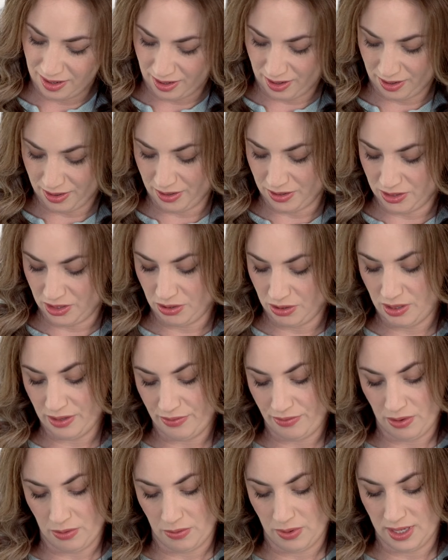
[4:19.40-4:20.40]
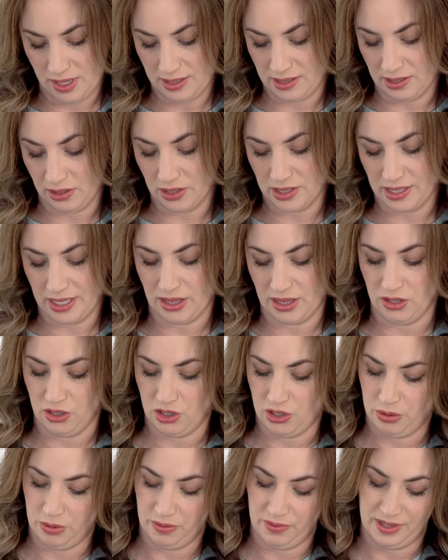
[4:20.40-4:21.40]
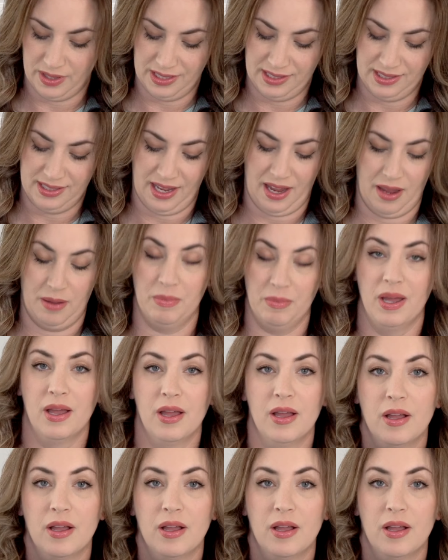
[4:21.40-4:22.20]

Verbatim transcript: Are there two different ones? It looks like they're two of the same.